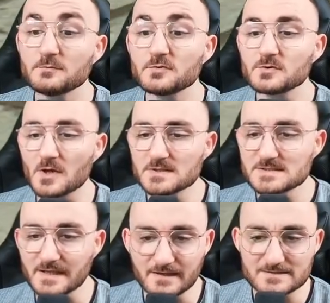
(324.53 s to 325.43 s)
pew guns,
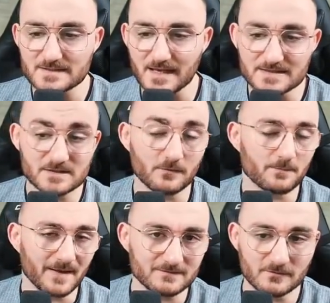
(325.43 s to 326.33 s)
like it's the case on the
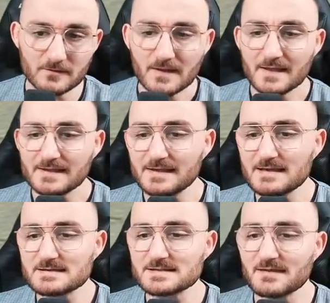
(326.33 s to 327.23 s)
Panther,
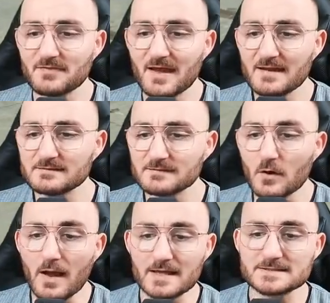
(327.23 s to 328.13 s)
is that
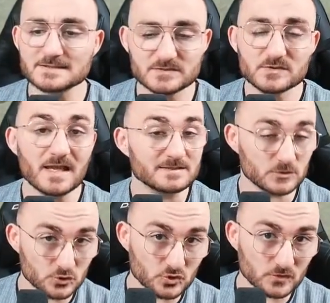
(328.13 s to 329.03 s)
as soon as you
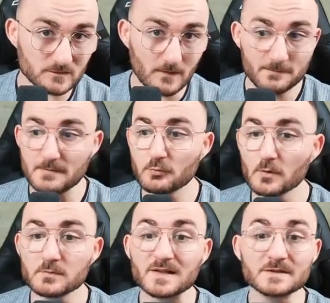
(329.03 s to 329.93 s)
shoot,
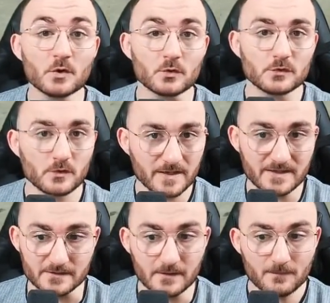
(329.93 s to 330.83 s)
people will know you're
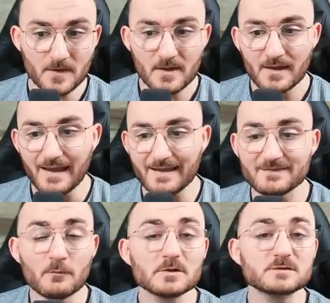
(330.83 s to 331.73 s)
here and
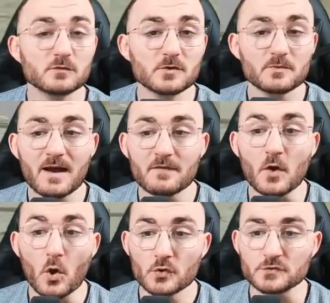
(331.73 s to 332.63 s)
they will turn around
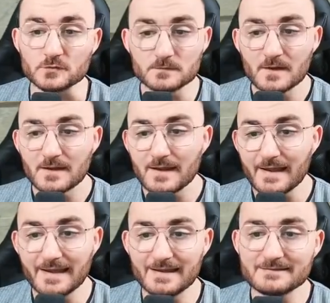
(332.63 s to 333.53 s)
on you.
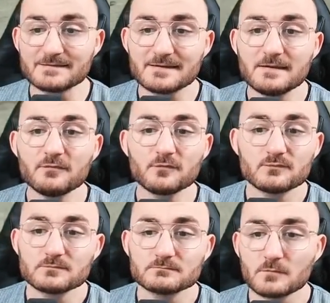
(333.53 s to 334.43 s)
And if
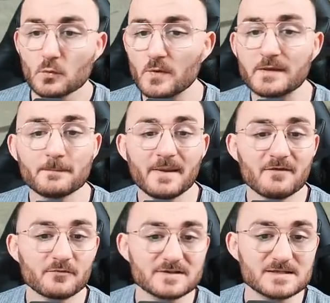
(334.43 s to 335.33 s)
we compare,
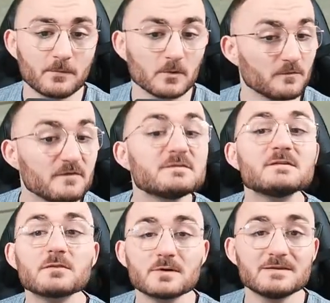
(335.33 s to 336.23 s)
for example, the
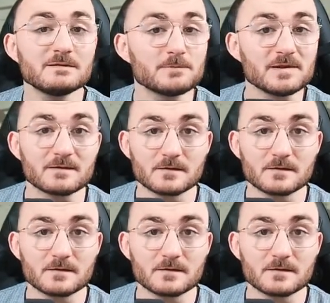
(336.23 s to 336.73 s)
53 TP